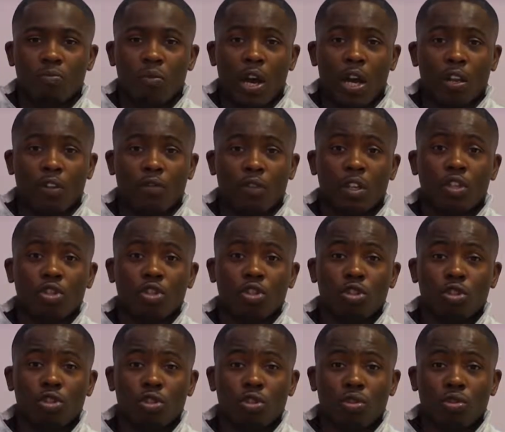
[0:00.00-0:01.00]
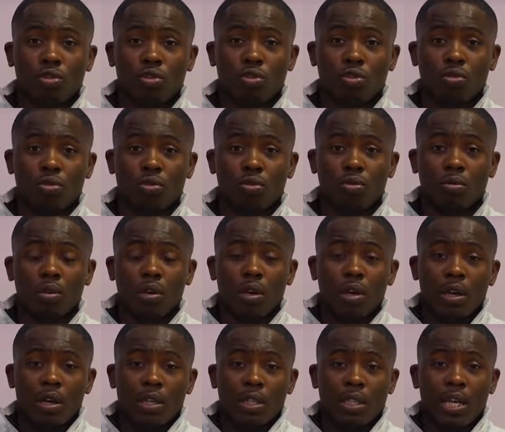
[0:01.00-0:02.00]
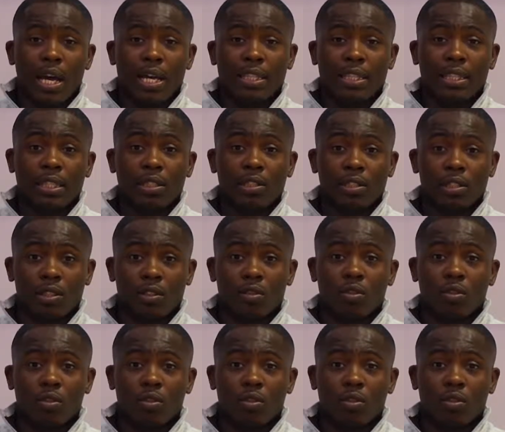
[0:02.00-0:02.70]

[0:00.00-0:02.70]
kind of introduce you to the ideas